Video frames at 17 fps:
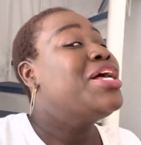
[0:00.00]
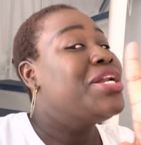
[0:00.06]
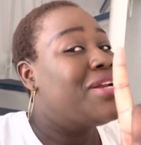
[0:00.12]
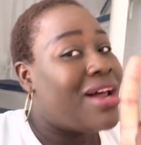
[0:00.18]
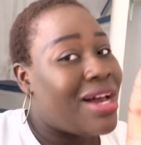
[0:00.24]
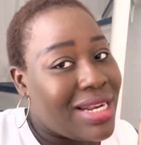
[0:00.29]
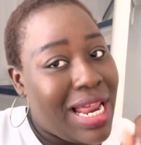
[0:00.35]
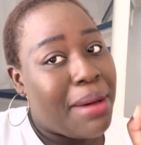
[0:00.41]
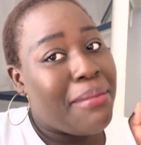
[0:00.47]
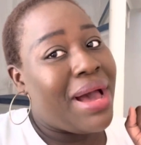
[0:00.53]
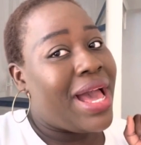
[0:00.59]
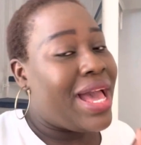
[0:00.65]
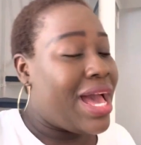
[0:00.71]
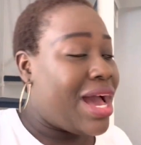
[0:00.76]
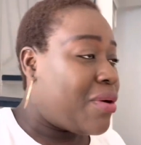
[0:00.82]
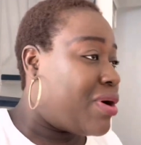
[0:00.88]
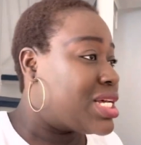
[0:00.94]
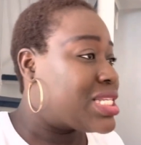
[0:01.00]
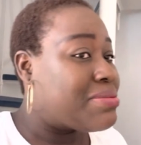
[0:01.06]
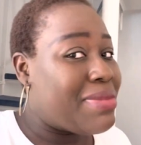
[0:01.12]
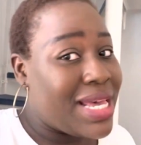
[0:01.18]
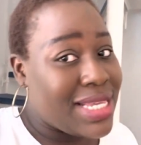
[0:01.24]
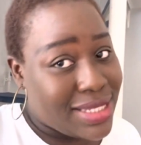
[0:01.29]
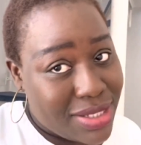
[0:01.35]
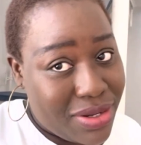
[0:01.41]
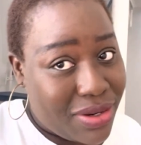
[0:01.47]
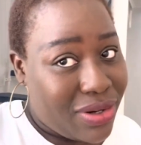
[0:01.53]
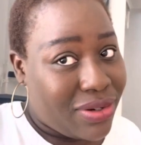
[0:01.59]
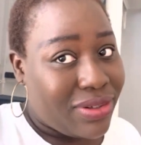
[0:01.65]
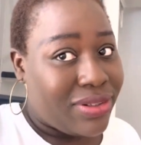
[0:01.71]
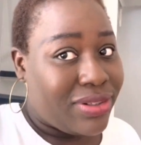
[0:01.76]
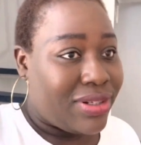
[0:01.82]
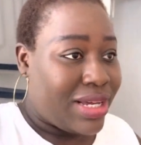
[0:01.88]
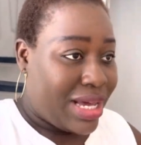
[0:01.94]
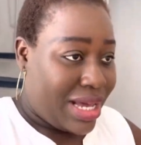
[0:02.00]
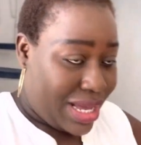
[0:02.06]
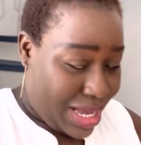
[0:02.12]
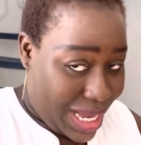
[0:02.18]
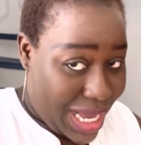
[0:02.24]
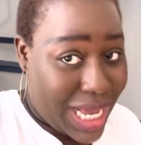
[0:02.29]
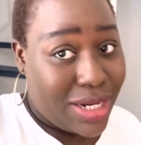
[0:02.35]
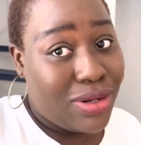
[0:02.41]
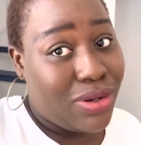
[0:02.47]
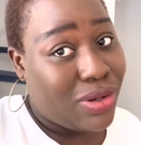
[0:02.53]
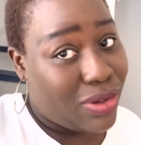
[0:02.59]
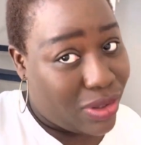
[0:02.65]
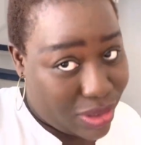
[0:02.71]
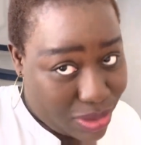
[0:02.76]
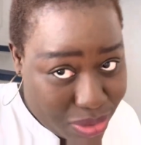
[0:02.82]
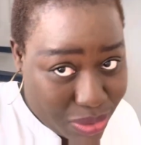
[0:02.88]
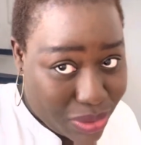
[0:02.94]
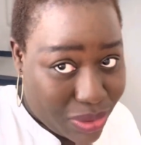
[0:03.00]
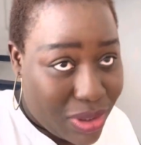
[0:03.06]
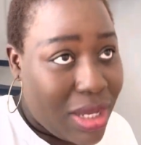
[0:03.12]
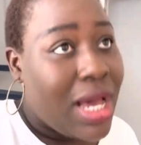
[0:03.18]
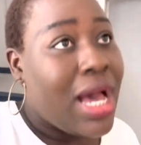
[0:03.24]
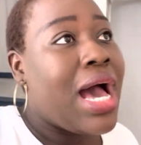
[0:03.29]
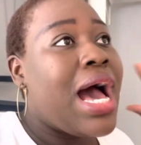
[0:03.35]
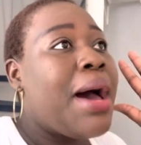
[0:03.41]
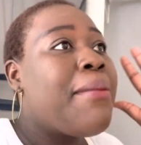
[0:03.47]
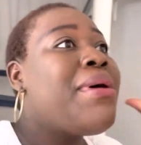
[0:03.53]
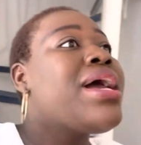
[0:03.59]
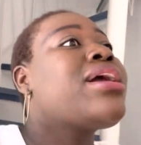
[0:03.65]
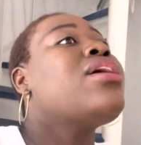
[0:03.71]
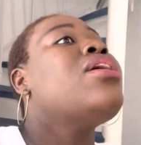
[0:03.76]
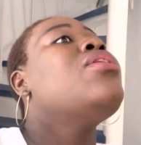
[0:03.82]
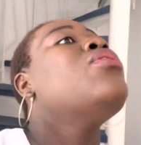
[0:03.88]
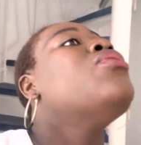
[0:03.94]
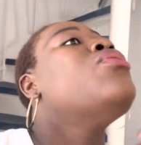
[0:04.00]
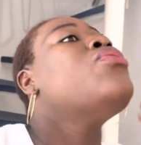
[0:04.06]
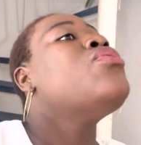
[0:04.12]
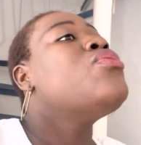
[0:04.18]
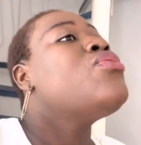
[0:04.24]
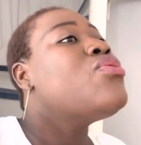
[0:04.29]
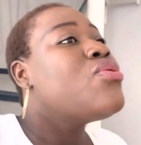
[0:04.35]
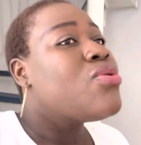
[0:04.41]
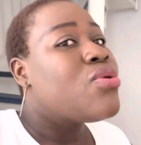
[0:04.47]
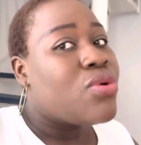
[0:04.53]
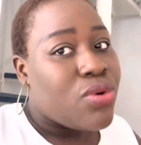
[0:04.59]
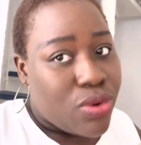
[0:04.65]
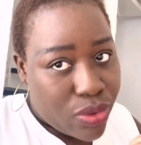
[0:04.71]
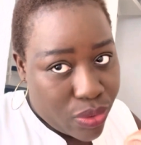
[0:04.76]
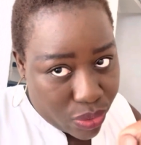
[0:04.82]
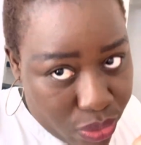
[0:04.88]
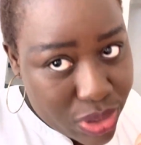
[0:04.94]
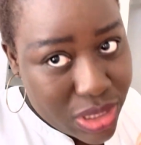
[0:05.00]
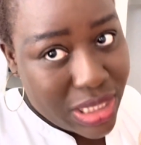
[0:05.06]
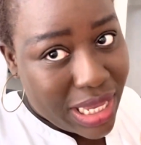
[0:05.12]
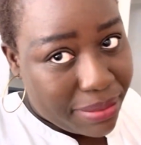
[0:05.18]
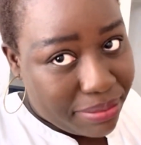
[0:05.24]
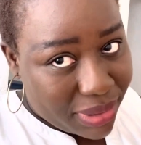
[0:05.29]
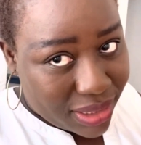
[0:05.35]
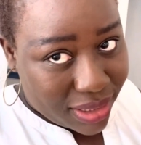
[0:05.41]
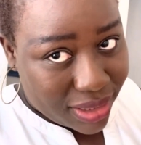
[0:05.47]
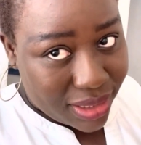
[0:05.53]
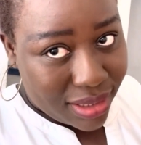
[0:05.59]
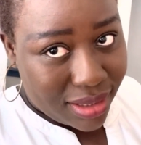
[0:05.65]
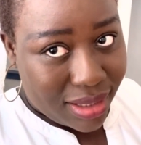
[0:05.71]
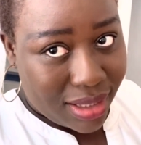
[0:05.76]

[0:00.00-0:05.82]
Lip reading: Not that my hair was messy, oh. I had low cut, oh. I beg, who sent me?